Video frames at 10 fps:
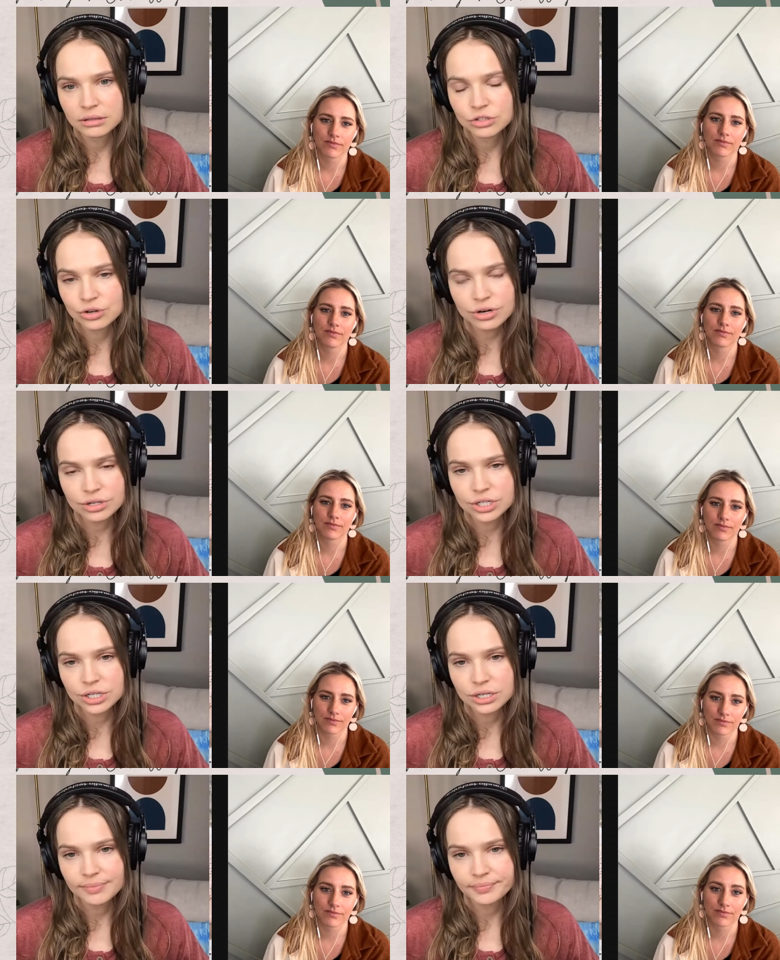
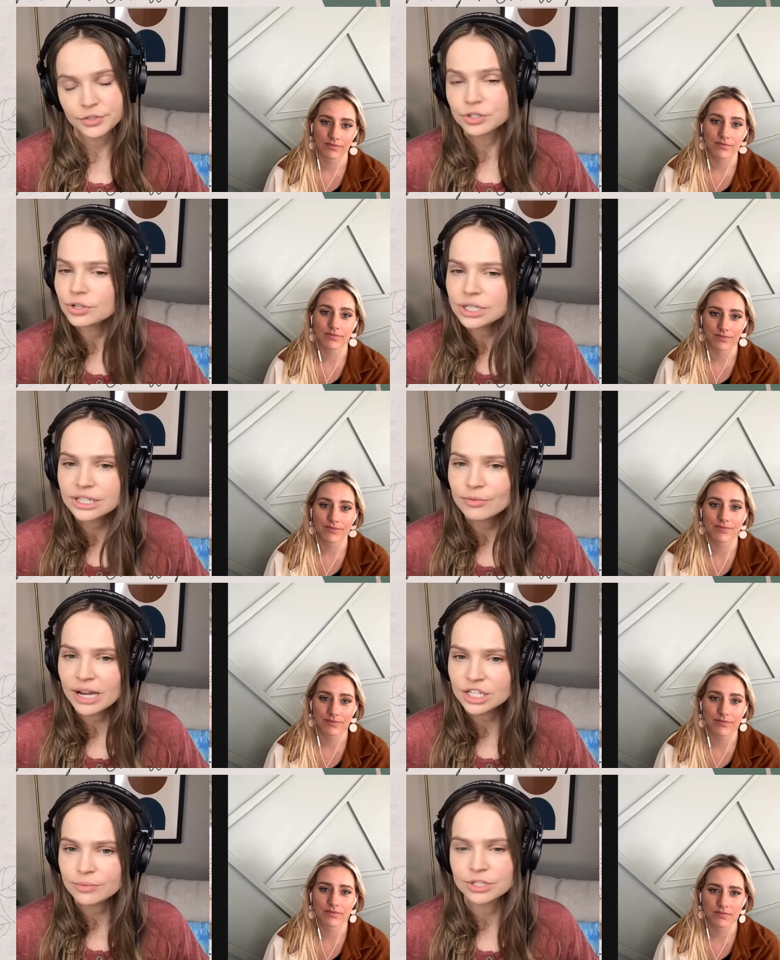Speaker 1: church. You're doing so
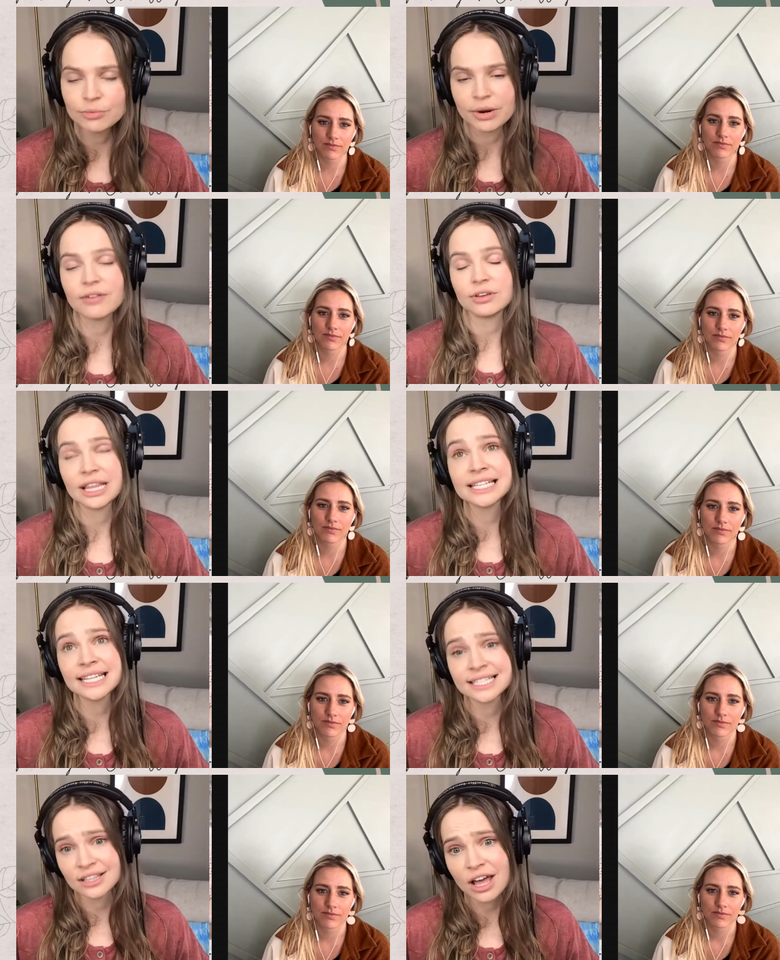much. I'm so proud of you. That
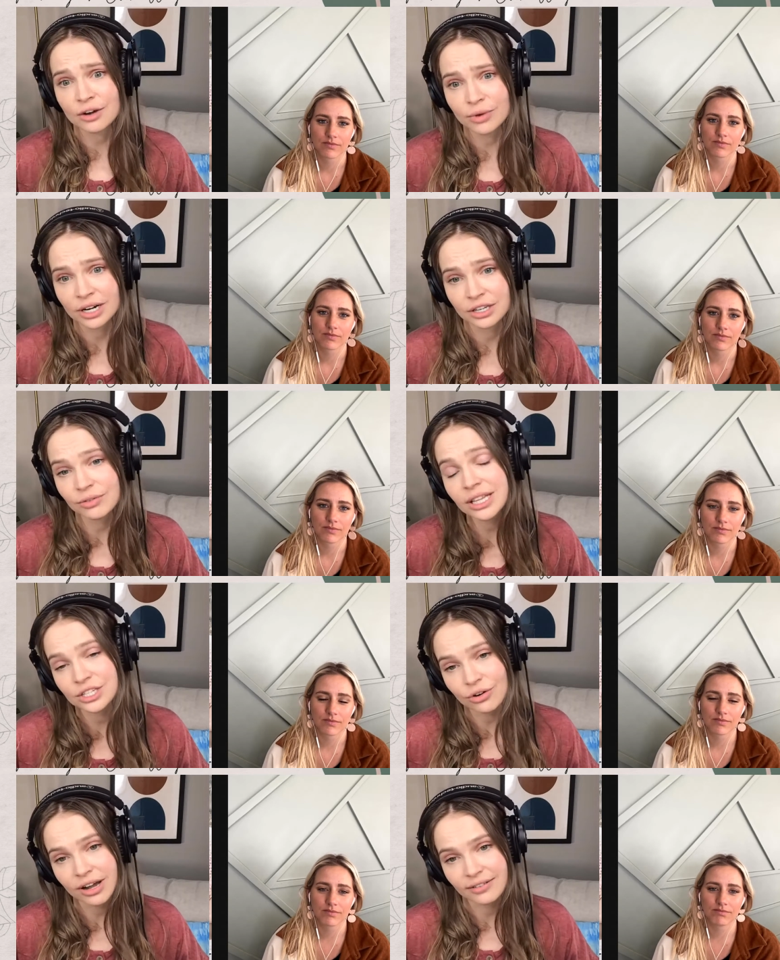takes a lot of work. You really
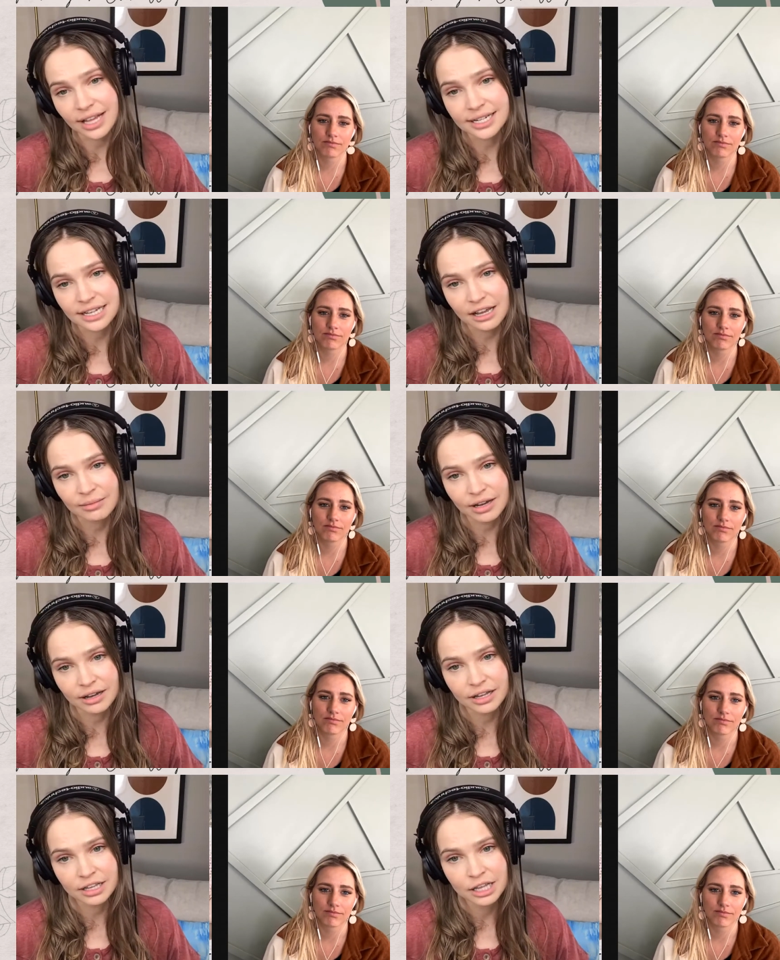don't have a lot of time,
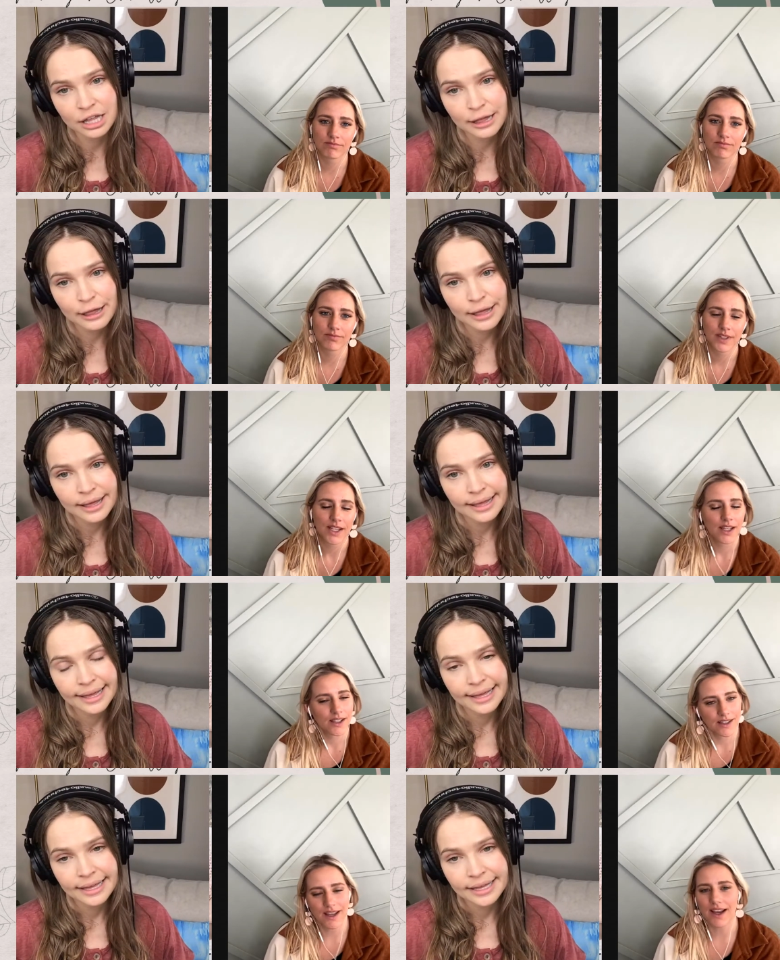huh?
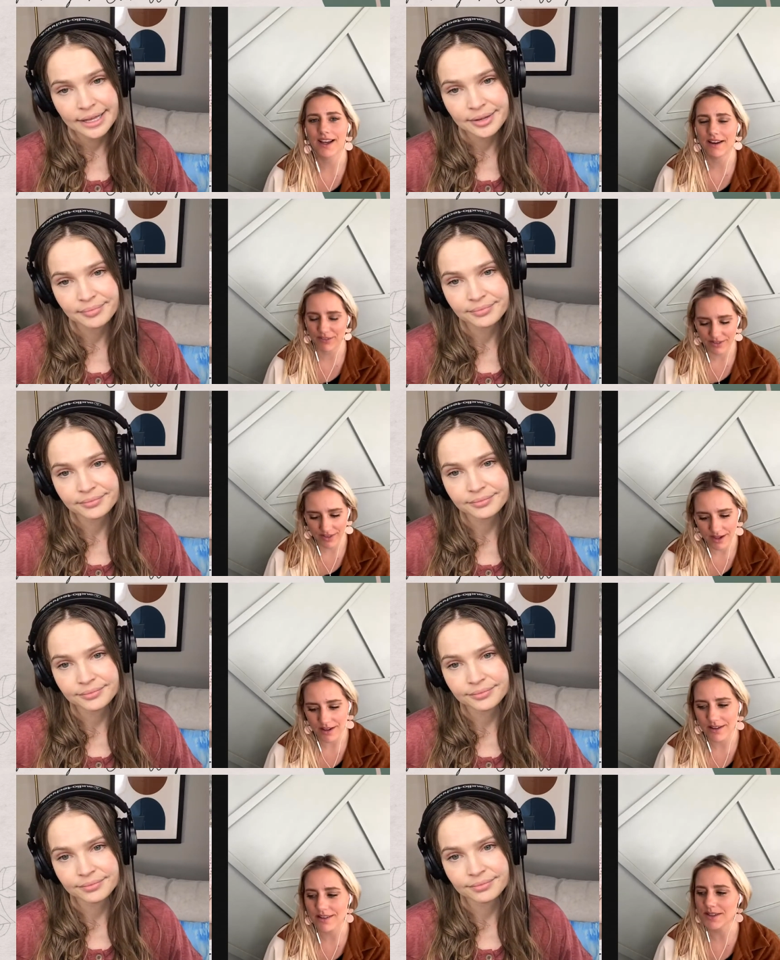
Speaker 2: Yeah,
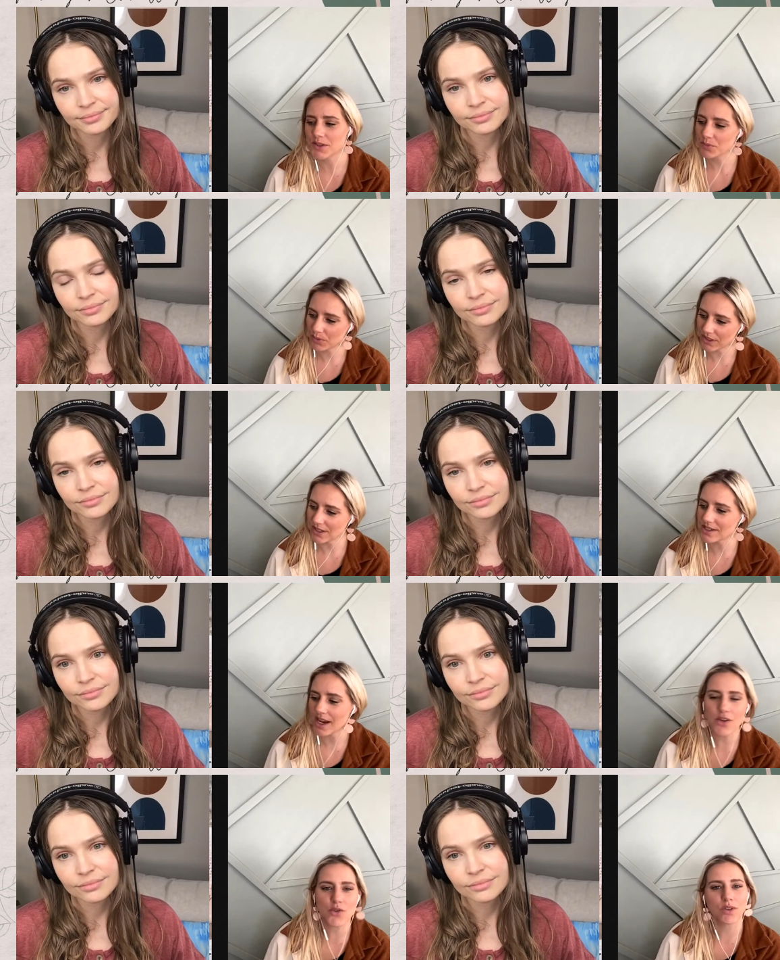everything is pretty
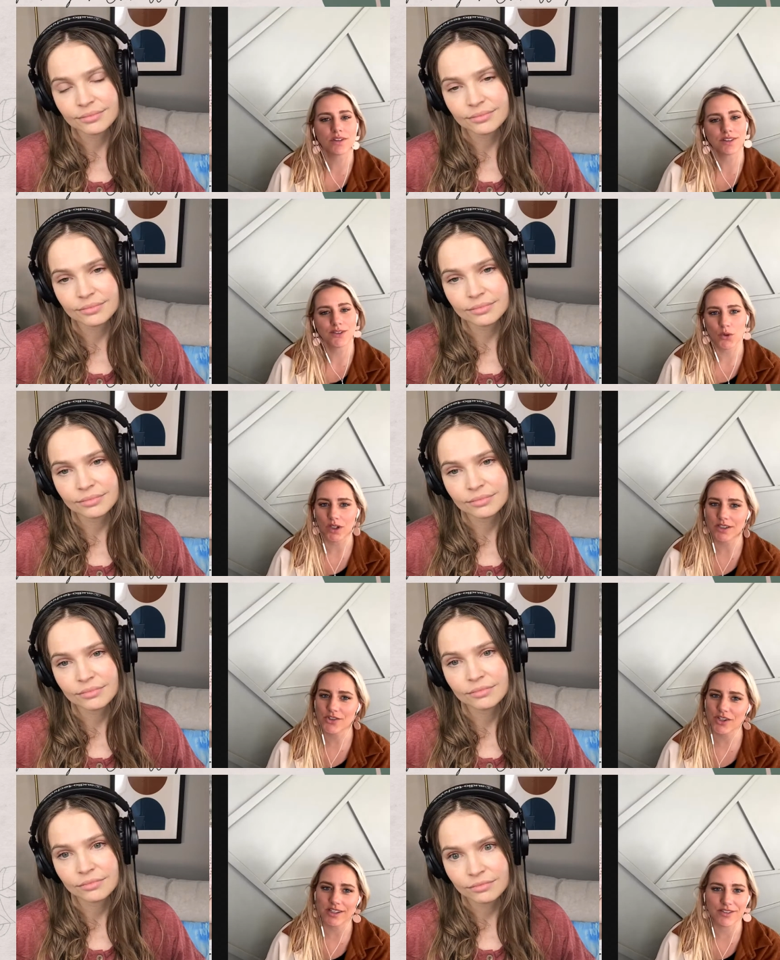scheduled, or
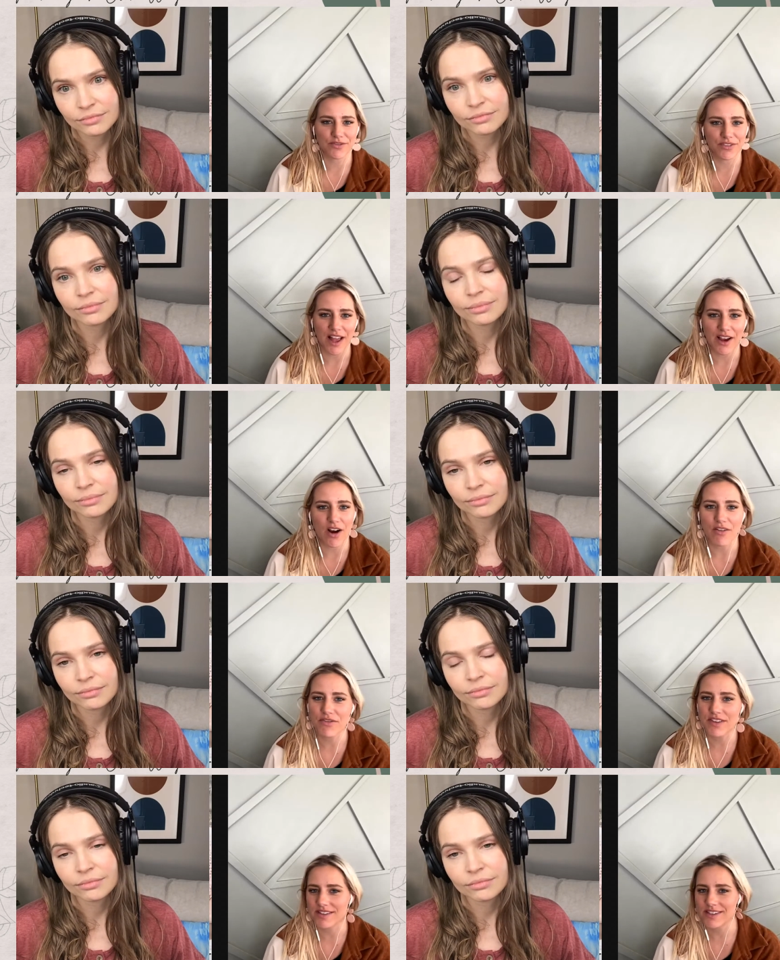just fly
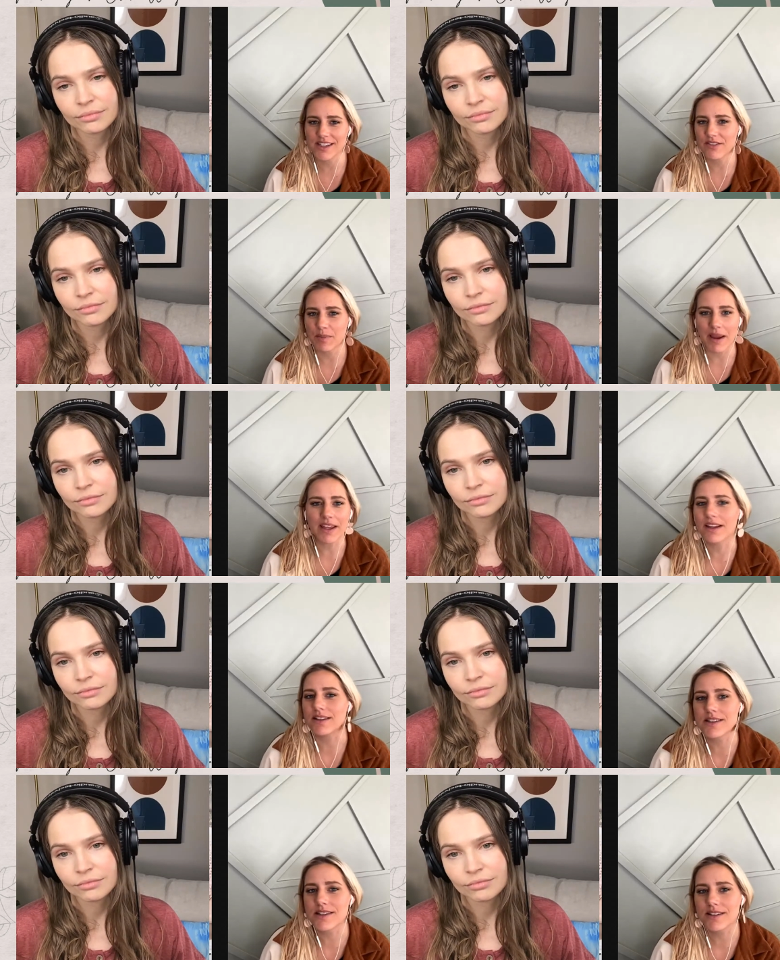off the seat of your
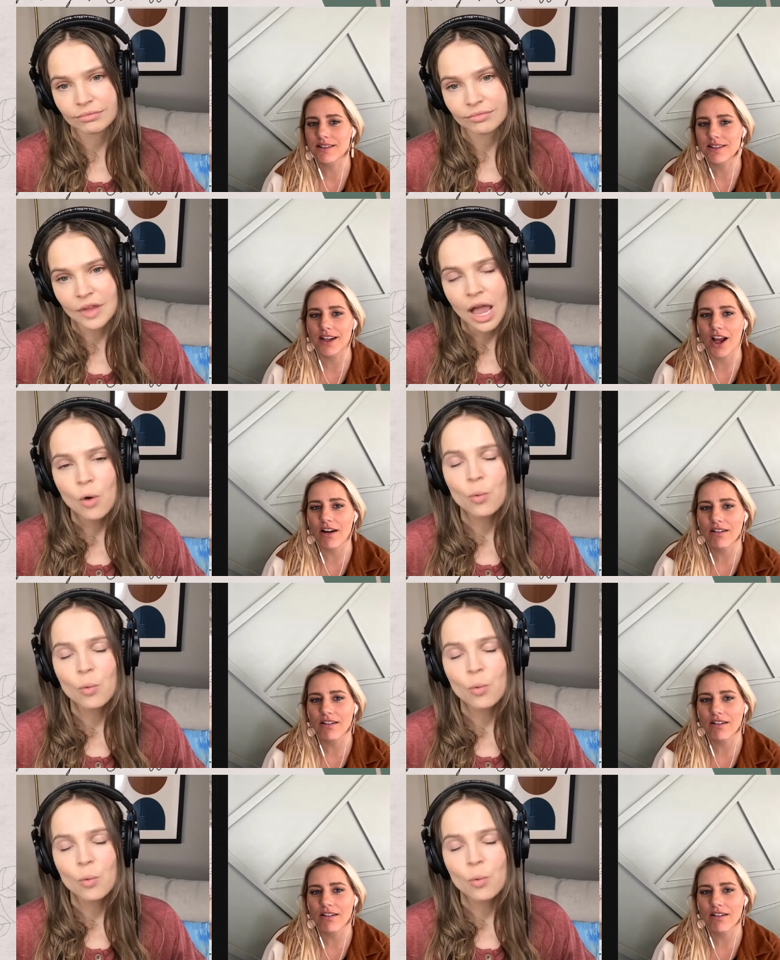pants, you know?